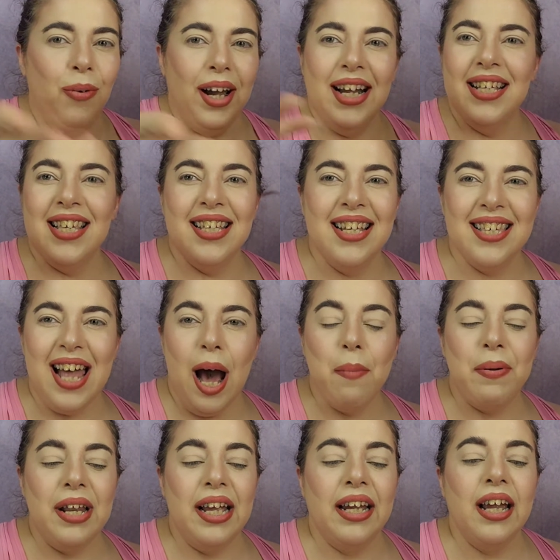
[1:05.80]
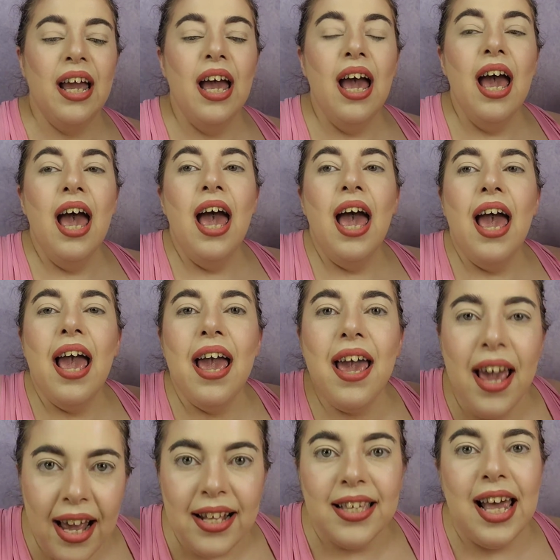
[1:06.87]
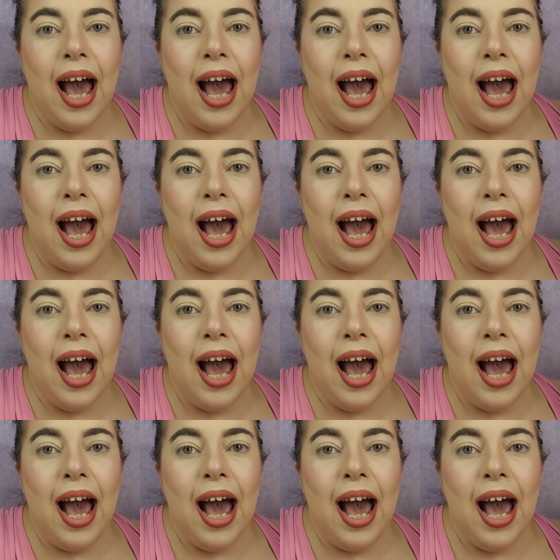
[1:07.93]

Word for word: why isn't this happening? It's